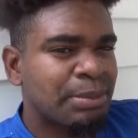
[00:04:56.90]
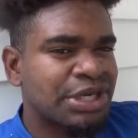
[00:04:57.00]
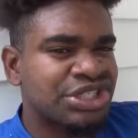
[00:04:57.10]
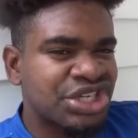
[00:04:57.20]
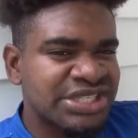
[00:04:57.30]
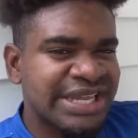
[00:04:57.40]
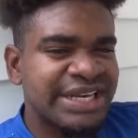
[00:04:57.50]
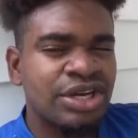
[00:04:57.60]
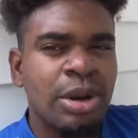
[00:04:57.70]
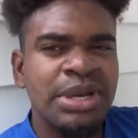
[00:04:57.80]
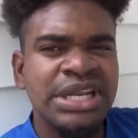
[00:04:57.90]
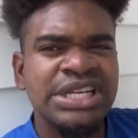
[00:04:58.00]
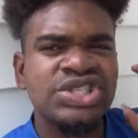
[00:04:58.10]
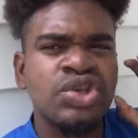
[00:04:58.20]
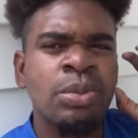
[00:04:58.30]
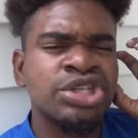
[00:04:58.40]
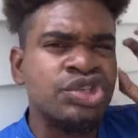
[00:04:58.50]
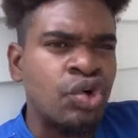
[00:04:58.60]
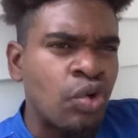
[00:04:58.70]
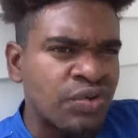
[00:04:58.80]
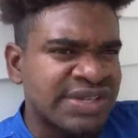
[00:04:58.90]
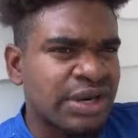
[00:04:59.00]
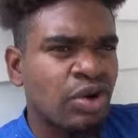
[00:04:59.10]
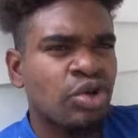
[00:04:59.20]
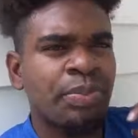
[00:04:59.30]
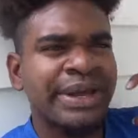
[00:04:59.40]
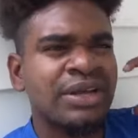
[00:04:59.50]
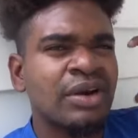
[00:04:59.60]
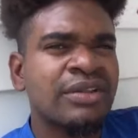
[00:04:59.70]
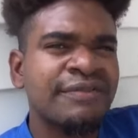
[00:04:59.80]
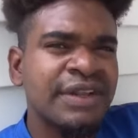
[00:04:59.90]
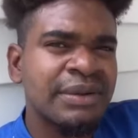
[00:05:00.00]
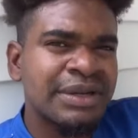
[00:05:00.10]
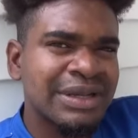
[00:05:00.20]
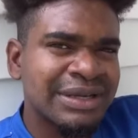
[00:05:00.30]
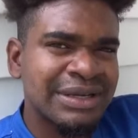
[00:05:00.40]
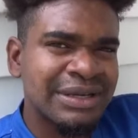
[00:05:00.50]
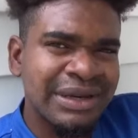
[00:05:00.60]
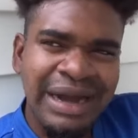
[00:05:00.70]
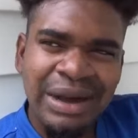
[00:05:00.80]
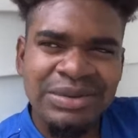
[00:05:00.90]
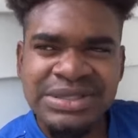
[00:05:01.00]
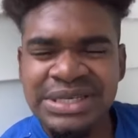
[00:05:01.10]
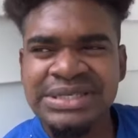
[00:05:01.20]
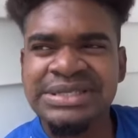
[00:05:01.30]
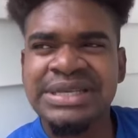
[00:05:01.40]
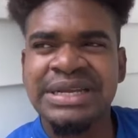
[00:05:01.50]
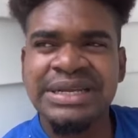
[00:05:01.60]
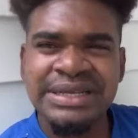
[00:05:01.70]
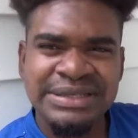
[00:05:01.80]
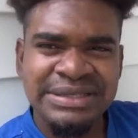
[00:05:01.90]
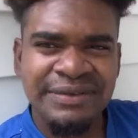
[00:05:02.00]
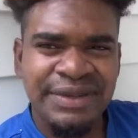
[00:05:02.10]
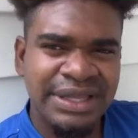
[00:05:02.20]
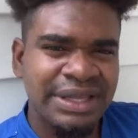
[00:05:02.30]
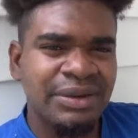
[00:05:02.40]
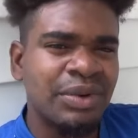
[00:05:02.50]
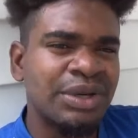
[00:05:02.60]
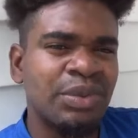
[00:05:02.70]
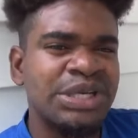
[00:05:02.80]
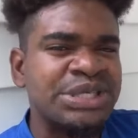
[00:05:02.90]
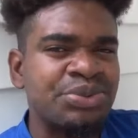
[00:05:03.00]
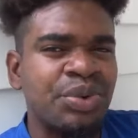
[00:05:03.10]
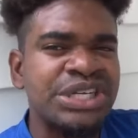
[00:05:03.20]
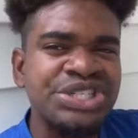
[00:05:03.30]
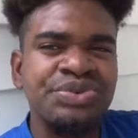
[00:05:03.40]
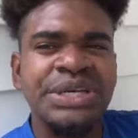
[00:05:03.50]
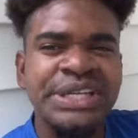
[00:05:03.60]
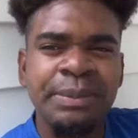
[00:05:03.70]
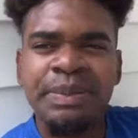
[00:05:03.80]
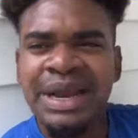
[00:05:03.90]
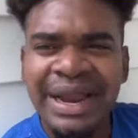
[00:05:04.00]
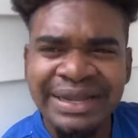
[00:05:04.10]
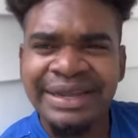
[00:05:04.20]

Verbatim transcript: but it's just that they're coming in in so much droves and occupying a lot of the the, the, the housings and, and stuff that they what what is what is really the plan